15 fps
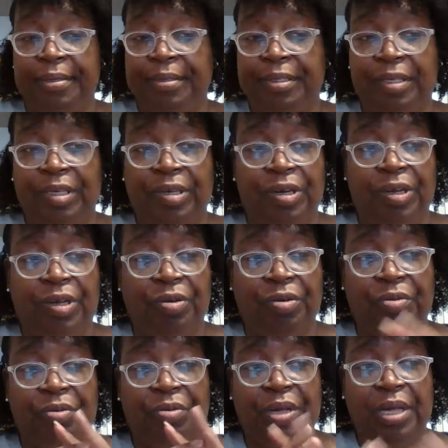you
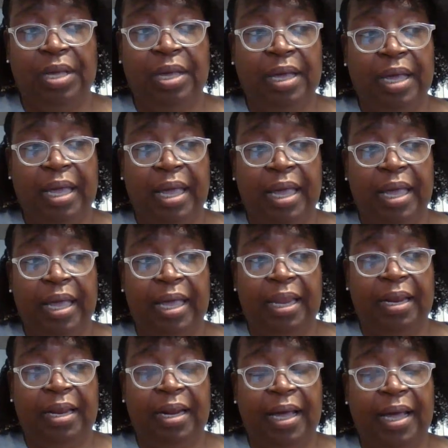know,
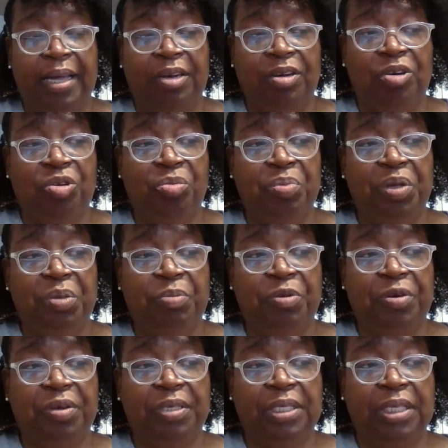and I know people
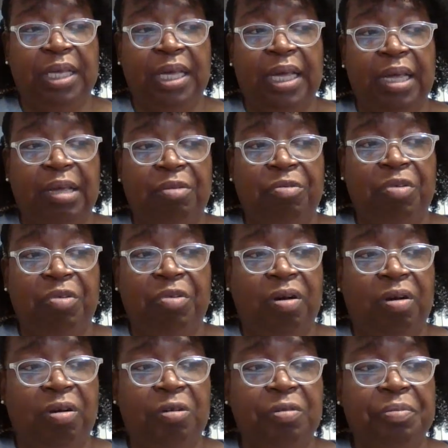are saying,
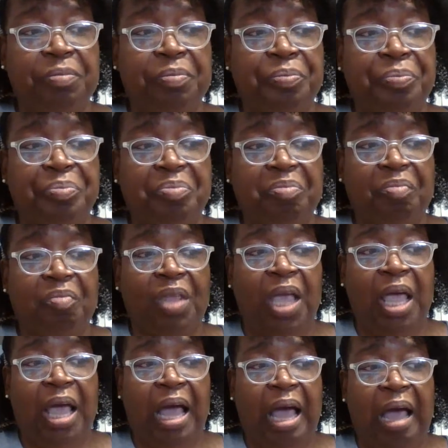well,
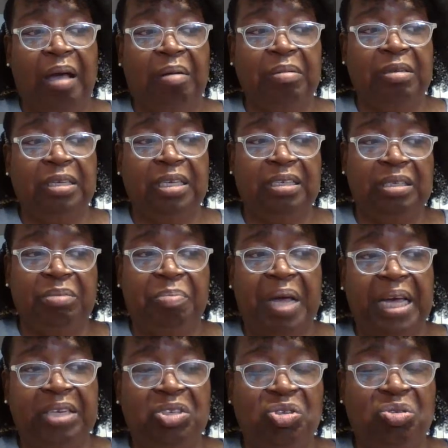I, it's
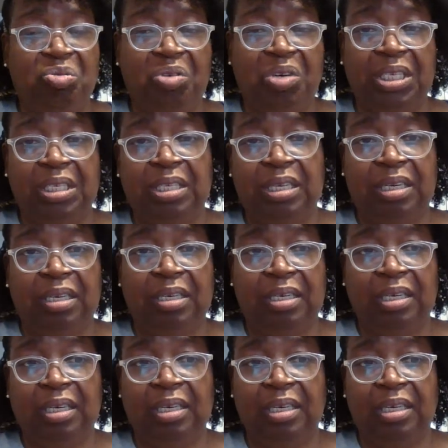my choice and
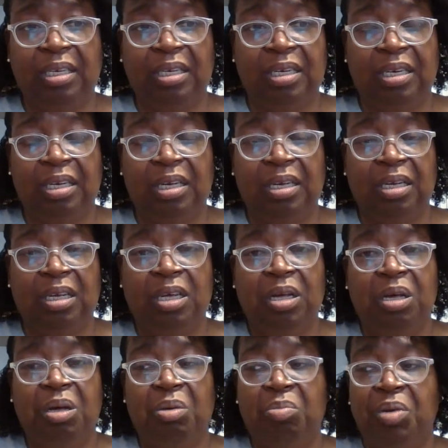da da da da da.
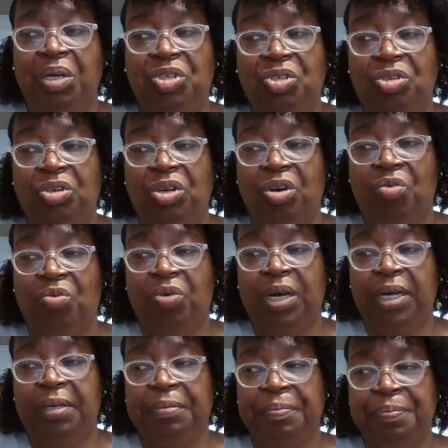But you know
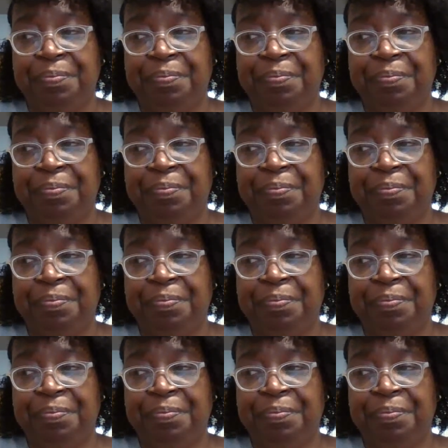what?